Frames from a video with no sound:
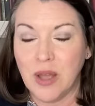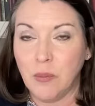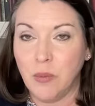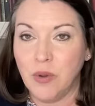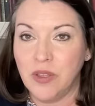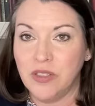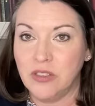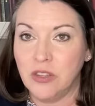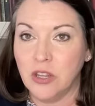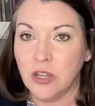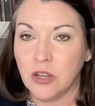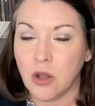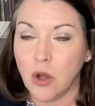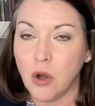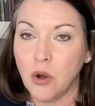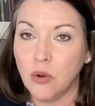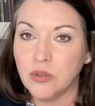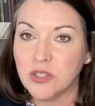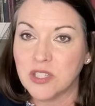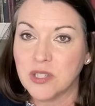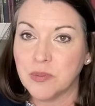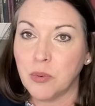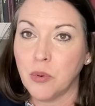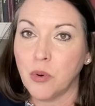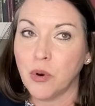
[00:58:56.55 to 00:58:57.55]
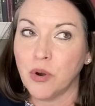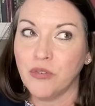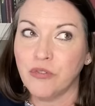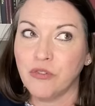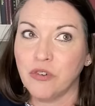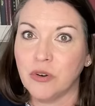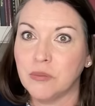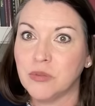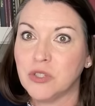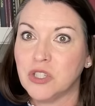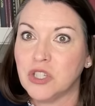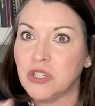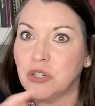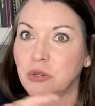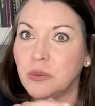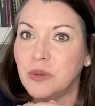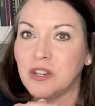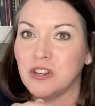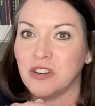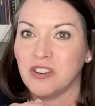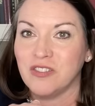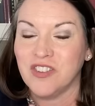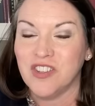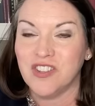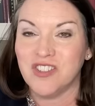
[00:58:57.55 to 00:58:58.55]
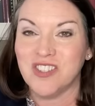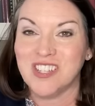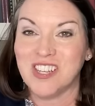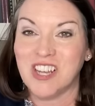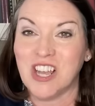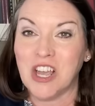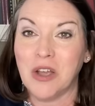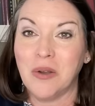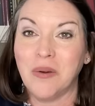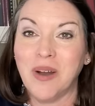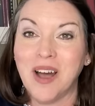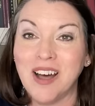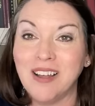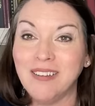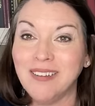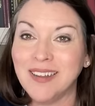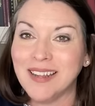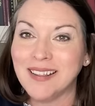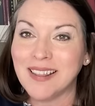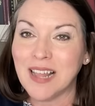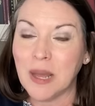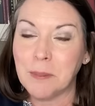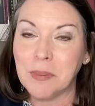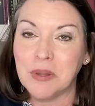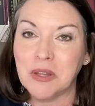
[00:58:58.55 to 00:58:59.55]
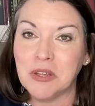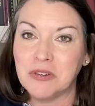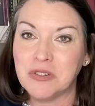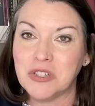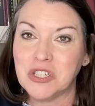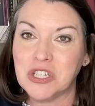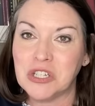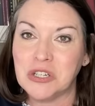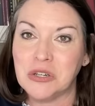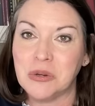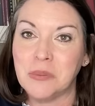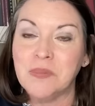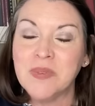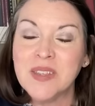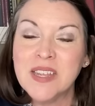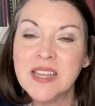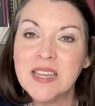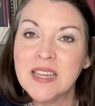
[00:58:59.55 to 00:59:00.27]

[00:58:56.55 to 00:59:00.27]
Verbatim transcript: with Nicole Spohr from two interviews ago. I'll link that below too.